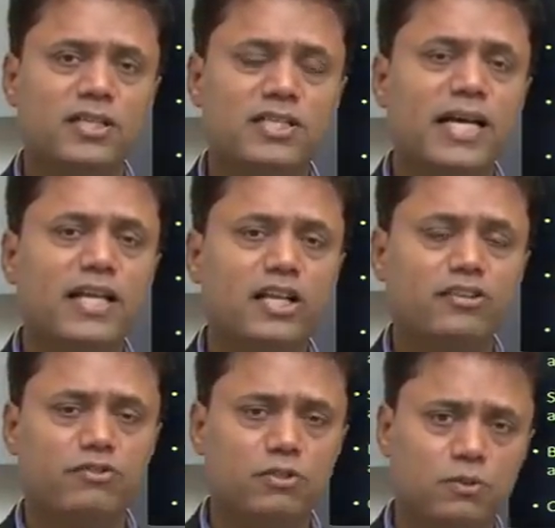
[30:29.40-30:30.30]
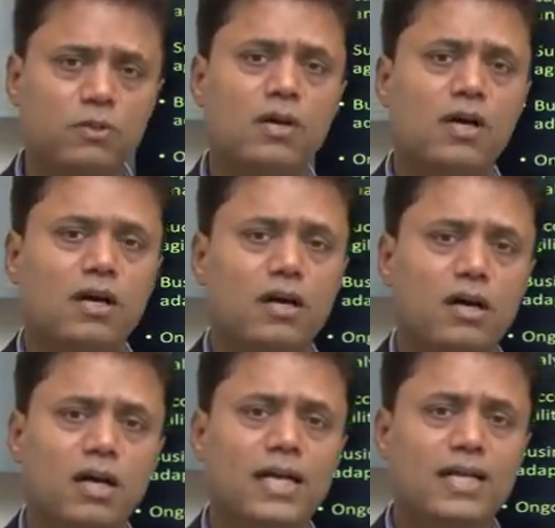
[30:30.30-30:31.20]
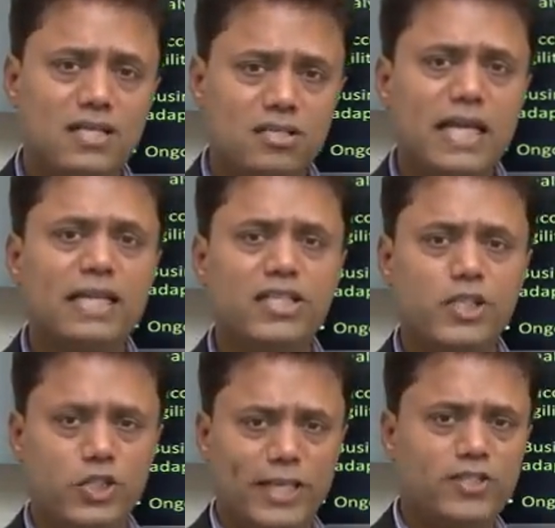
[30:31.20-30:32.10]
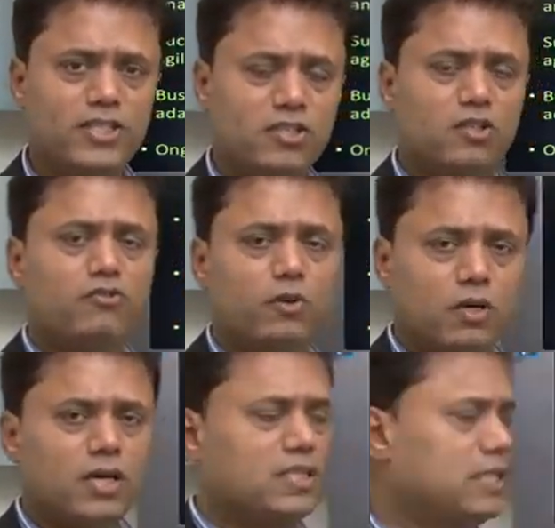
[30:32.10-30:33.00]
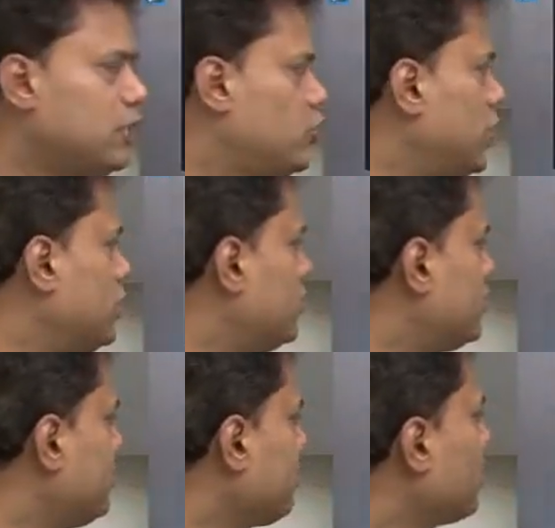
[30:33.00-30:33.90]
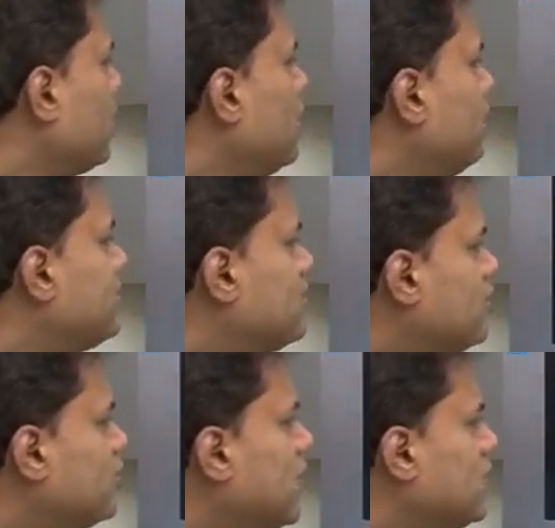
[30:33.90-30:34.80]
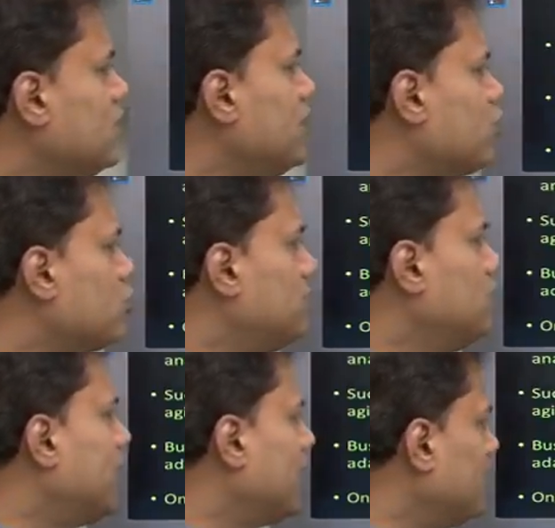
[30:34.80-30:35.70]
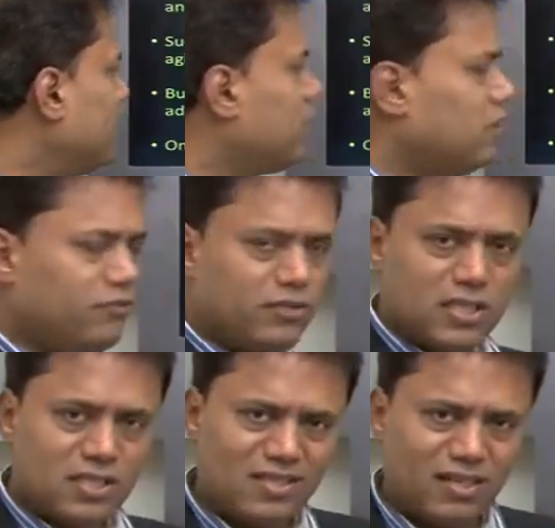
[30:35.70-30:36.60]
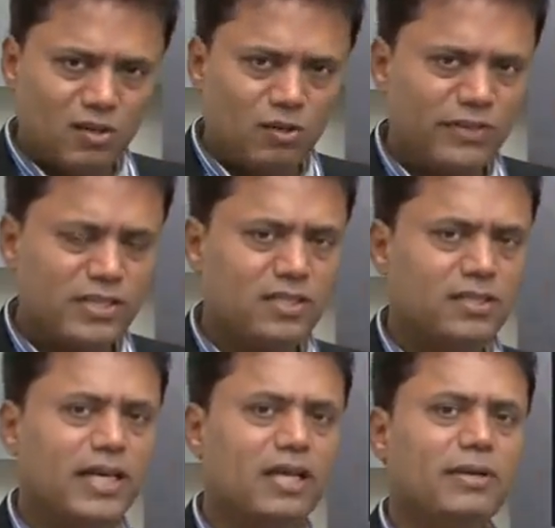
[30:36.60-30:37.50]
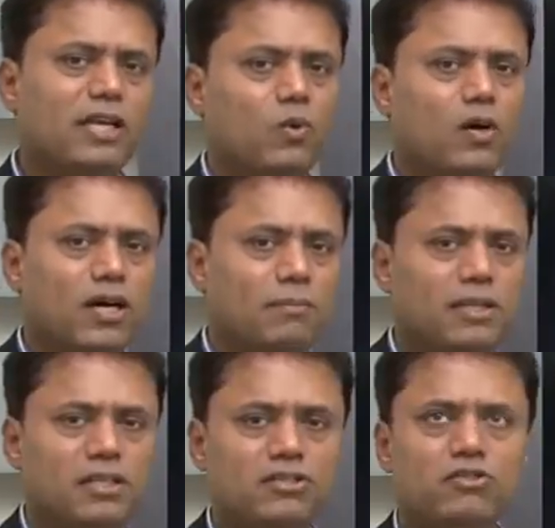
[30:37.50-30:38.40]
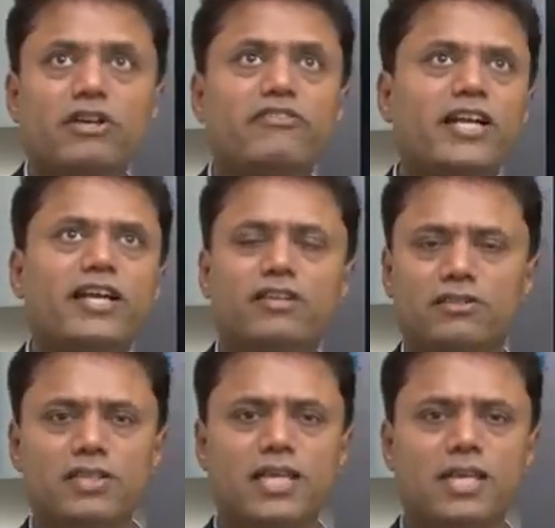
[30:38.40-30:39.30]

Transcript: agile enough to understand these changes or forecast these changes. Business strategy needs to be dynamic enough. This is always a dynamic environment. There is no every day